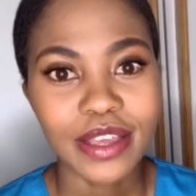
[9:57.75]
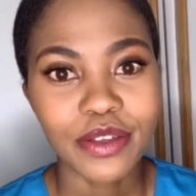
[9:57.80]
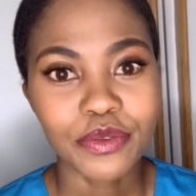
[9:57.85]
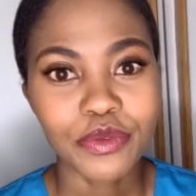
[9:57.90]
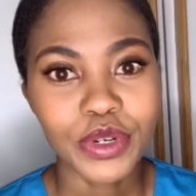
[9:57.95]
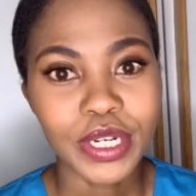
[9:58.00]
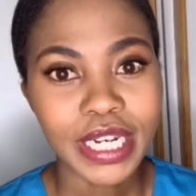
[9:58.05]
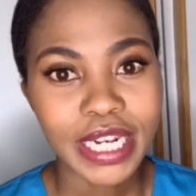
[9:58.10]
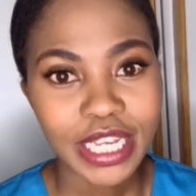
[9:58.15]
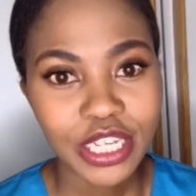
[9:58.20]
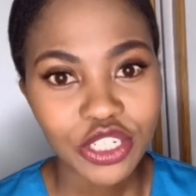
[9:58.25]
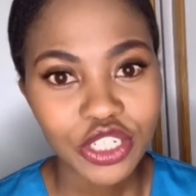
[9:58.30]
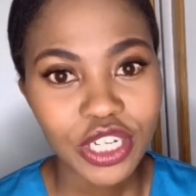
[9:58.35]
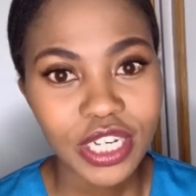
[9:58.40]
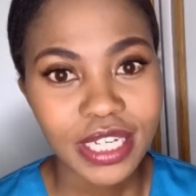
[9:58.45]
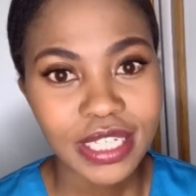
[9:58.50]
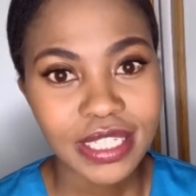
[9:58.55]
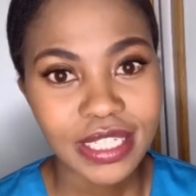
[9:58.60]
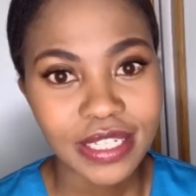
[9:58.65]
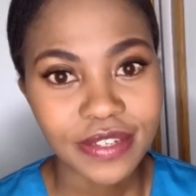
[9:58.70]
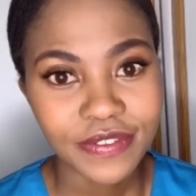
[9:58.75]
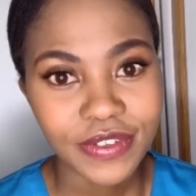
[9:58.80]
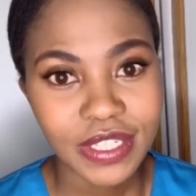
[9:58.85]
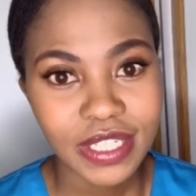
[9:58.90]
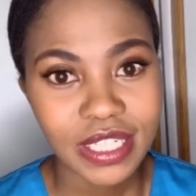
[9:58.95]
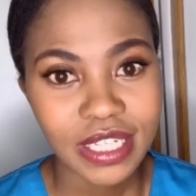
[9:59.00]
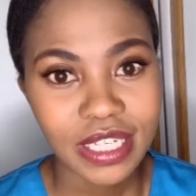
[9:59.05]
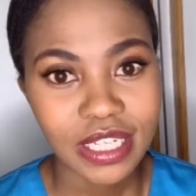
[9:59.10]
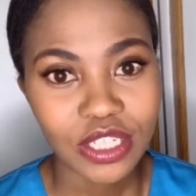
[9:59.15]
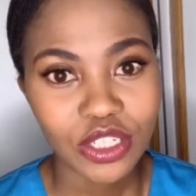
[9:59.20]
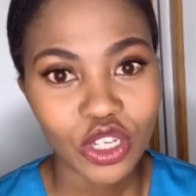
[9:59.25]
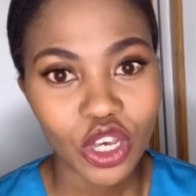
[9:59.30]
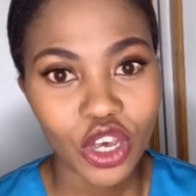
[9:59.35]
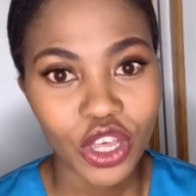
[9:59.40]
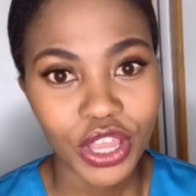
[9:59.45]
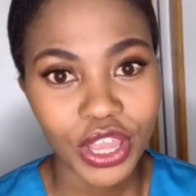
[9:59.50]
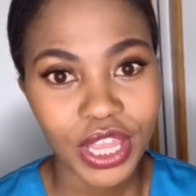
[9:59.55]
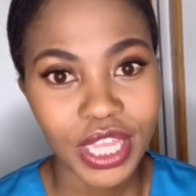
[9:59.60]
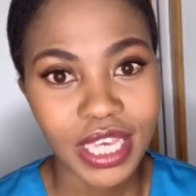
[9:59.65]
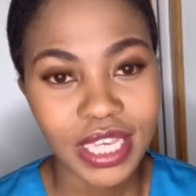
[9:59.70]
leisure activities are
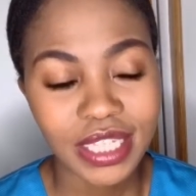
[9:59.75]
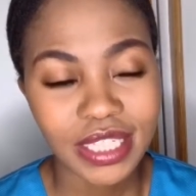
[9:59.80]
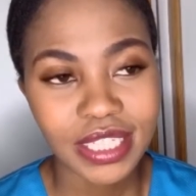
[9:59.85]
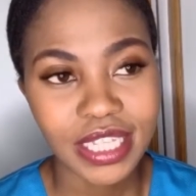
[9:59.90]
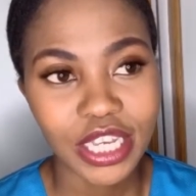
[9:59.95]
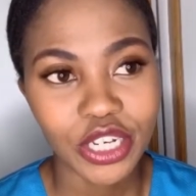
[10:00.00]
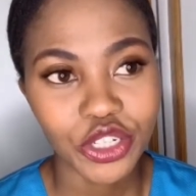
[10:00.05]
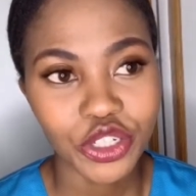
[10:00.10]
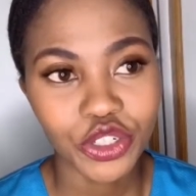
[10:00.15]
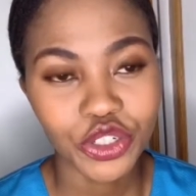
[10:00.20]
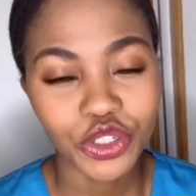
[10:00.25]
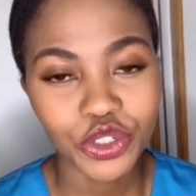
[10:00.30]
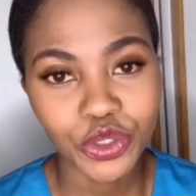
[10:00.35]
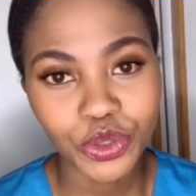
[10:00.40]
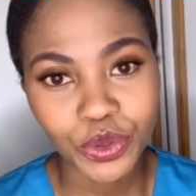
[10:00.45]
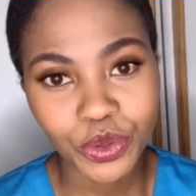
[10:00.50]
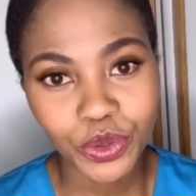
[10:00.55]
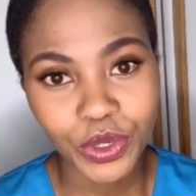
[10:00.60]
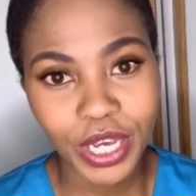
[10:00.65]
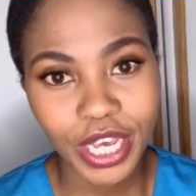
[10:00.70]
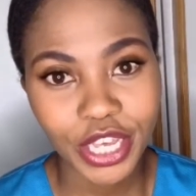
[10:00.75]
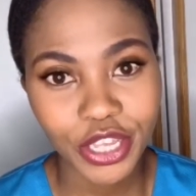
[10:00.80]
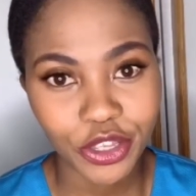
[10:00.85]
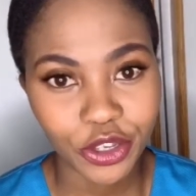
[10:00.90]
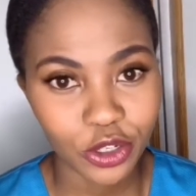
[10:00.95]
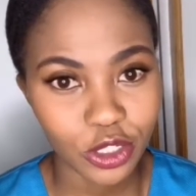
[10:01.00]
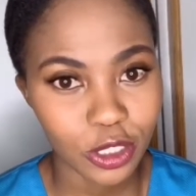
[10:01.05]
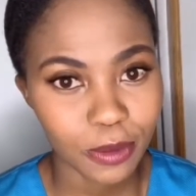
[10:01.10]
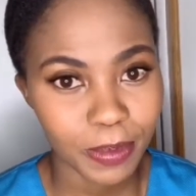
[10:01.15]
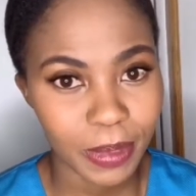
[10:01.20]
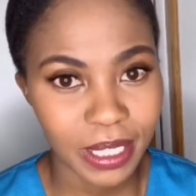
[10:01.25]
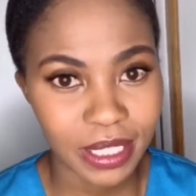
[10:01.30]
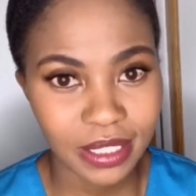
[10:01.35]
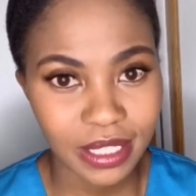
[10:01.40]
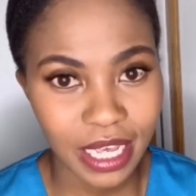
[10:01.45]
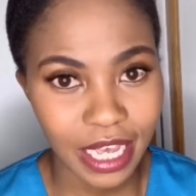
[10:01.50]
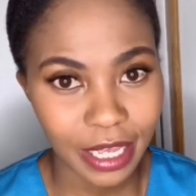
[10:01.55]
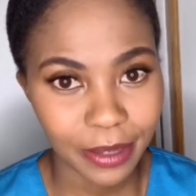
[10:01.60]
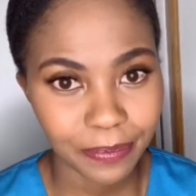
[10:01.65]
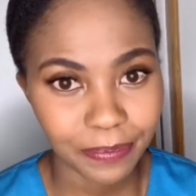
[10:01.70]
things that you do in your spare
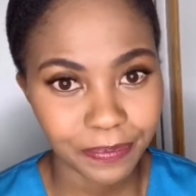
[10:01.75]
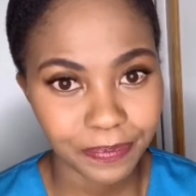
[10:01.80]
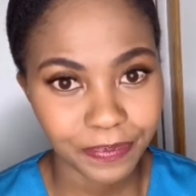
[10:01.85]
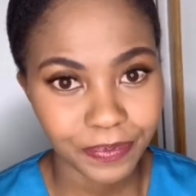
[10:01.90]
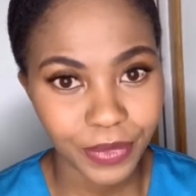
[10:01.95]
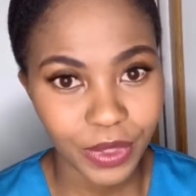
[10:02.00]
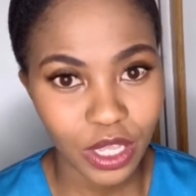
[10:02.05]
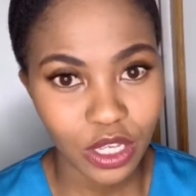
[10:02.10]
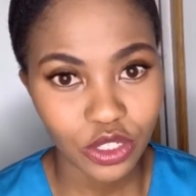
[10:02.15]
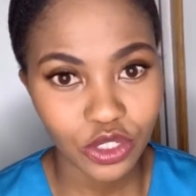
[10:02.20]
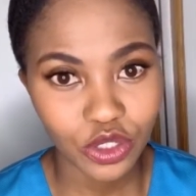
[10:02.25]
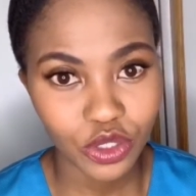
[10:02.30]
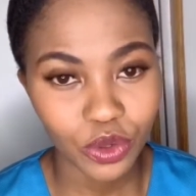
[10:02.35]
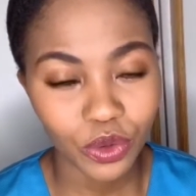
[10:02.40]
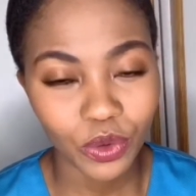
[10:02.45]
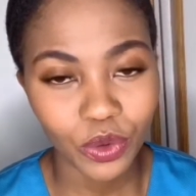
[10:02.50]
time. So